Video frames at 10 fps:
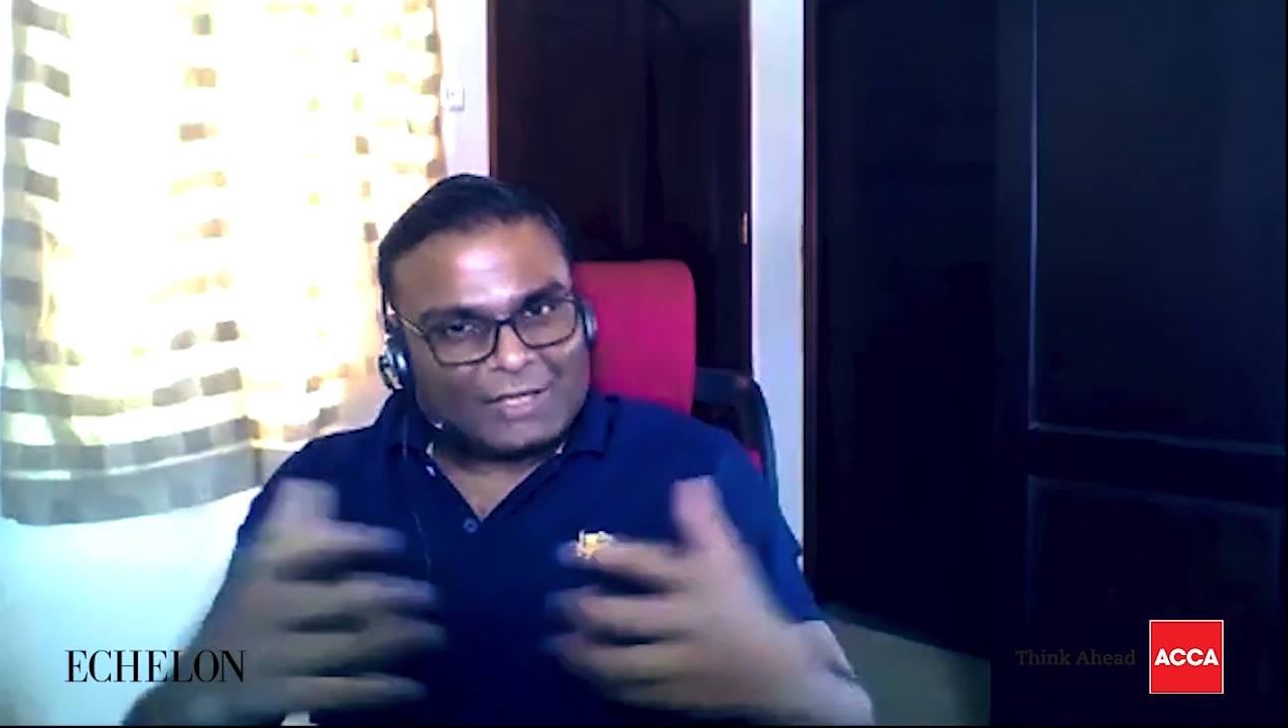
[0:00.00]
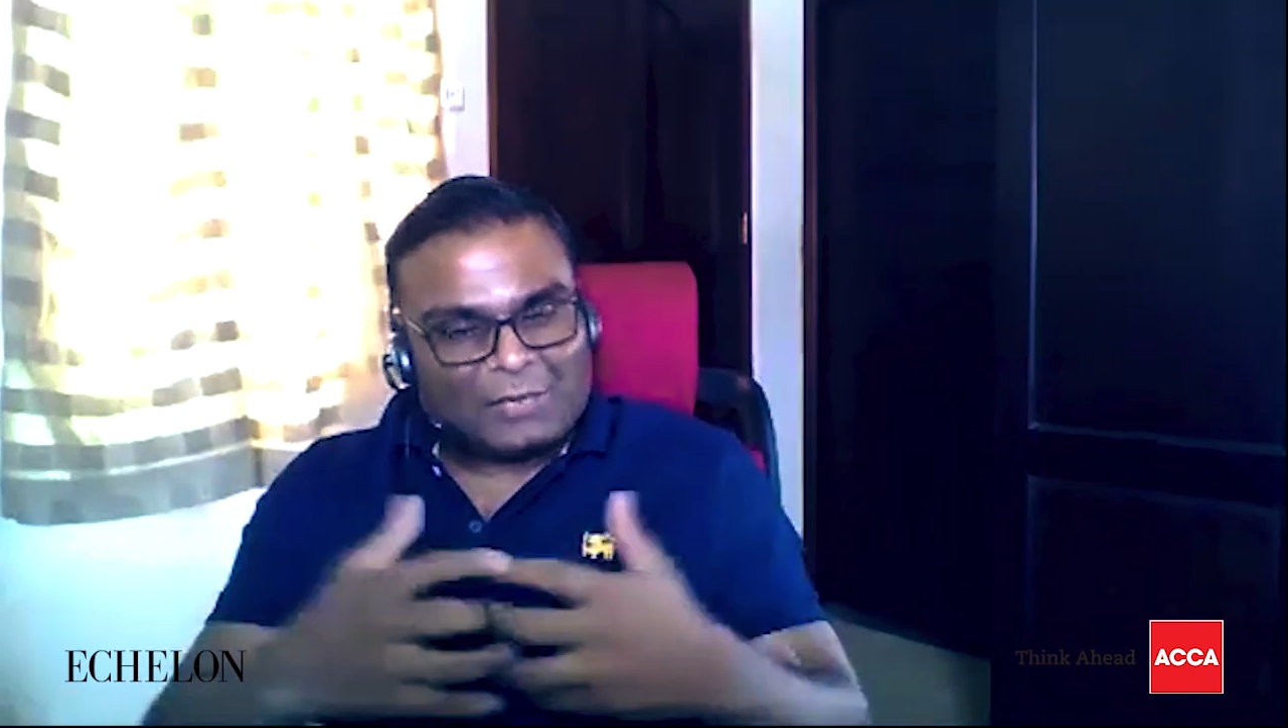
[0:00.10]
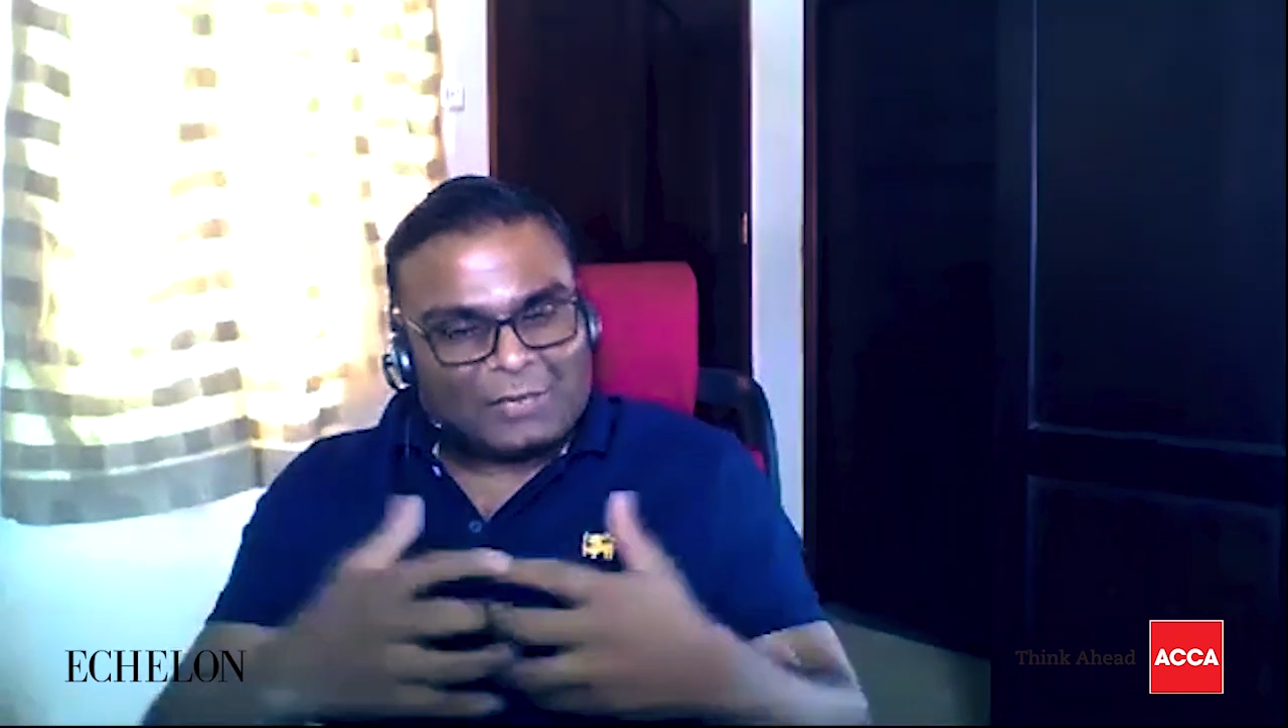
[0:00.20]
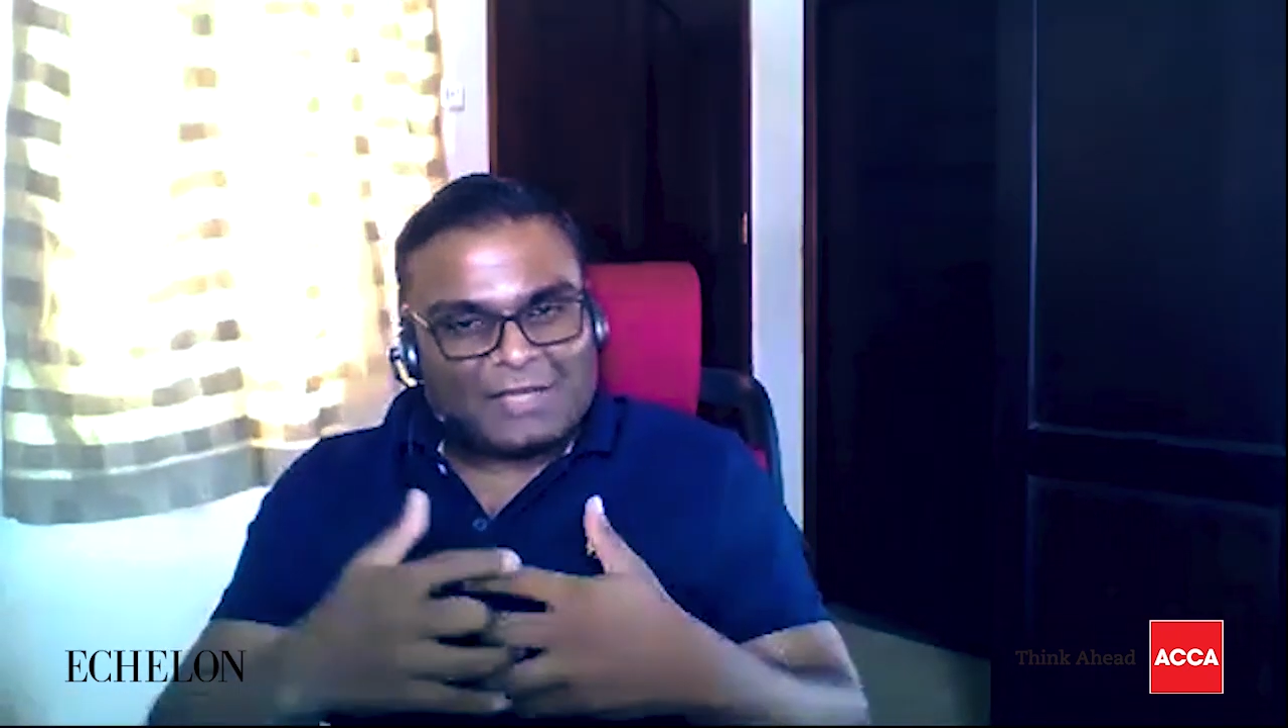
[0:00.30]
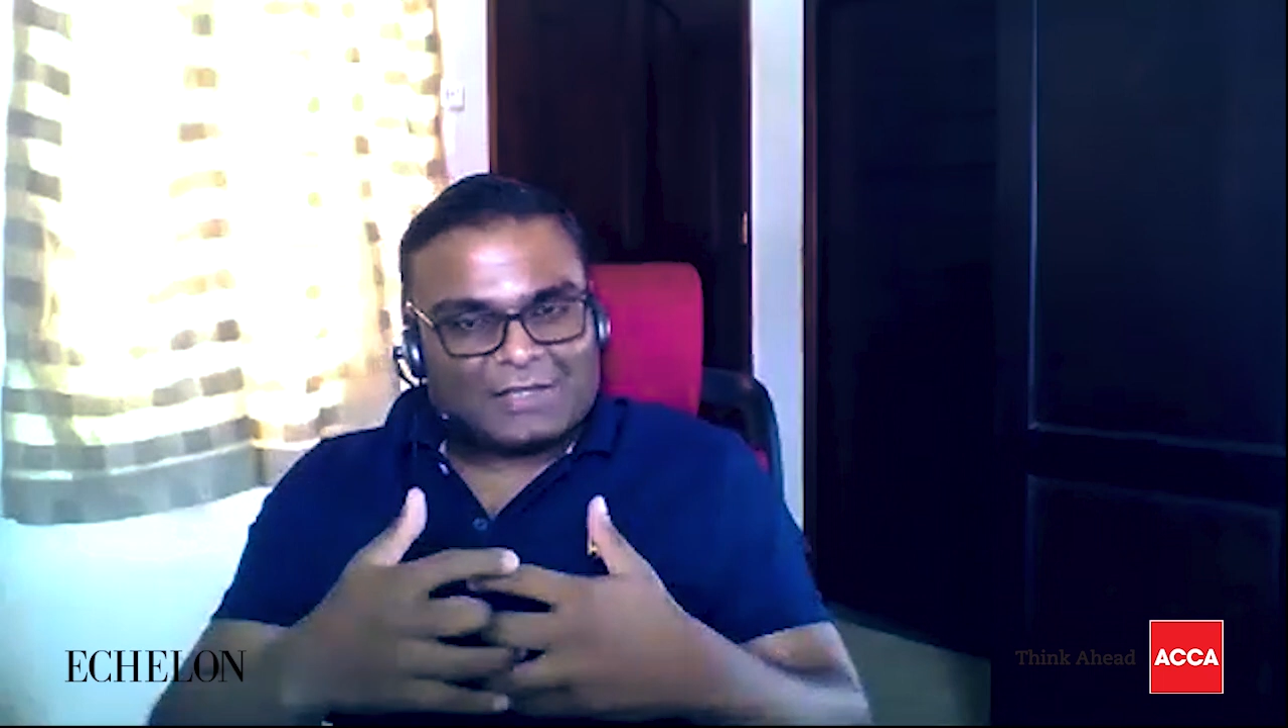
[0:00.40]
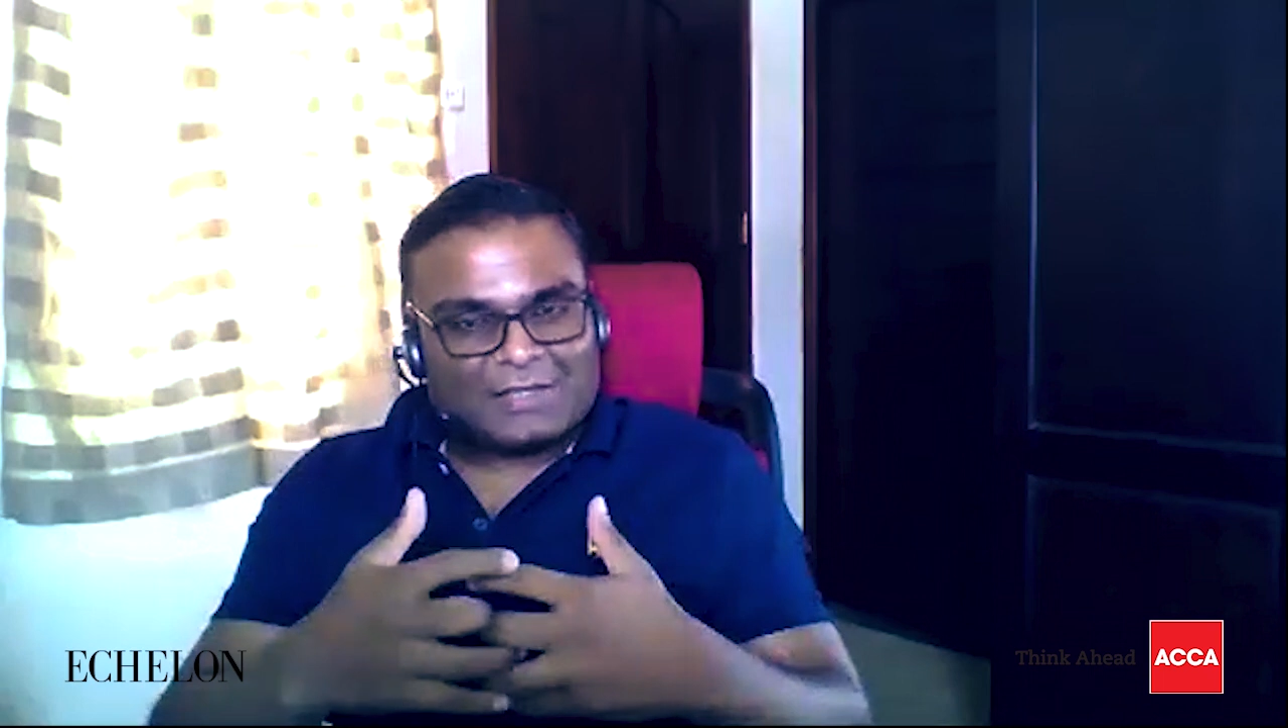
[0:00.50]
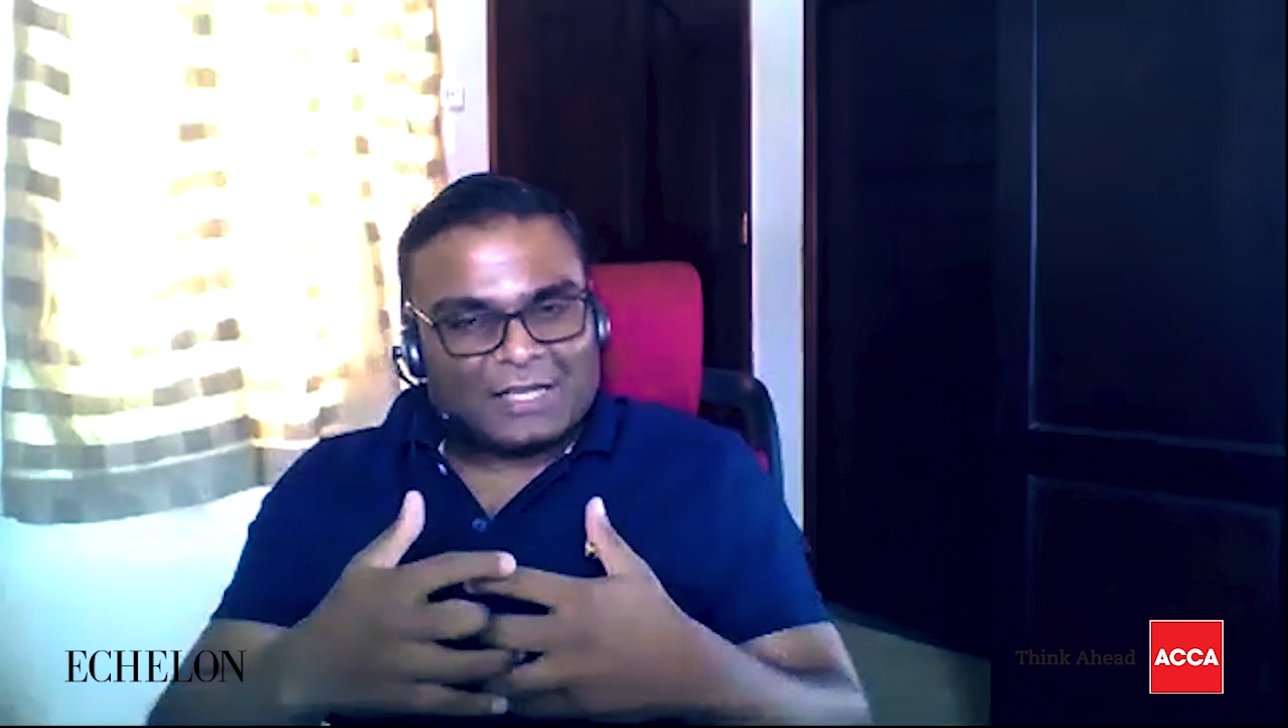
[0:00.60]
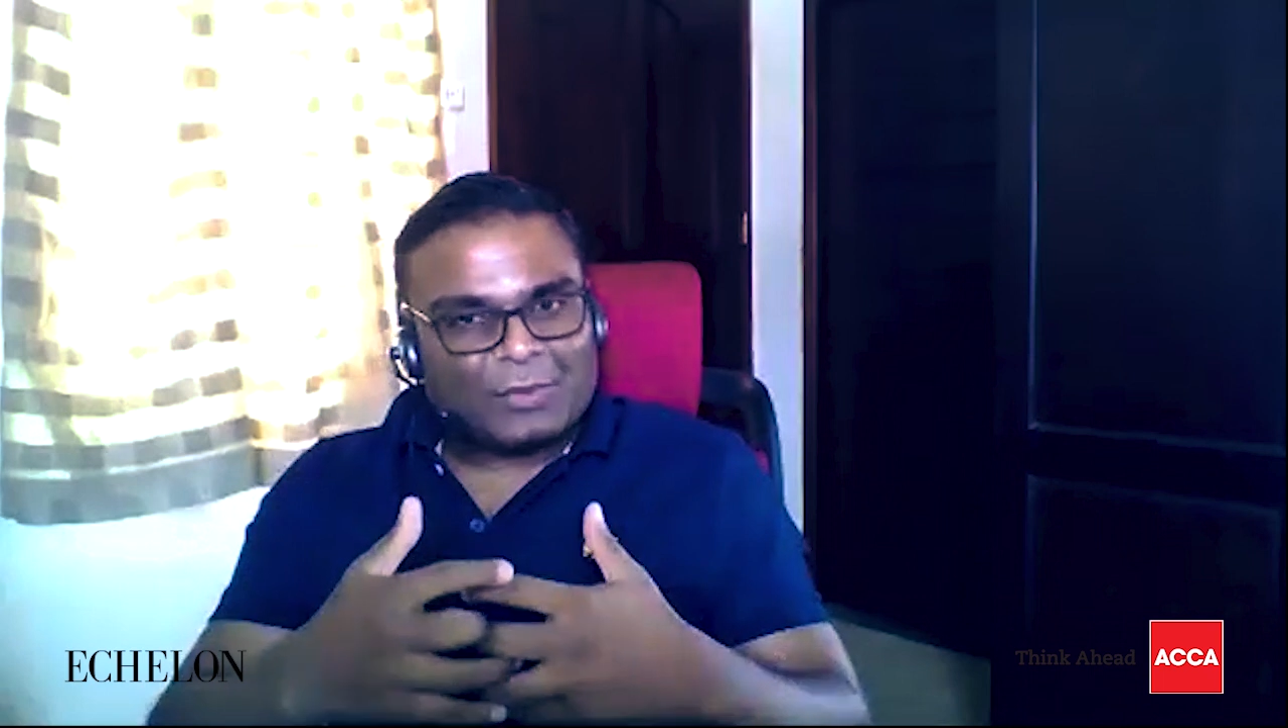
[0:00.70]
that really means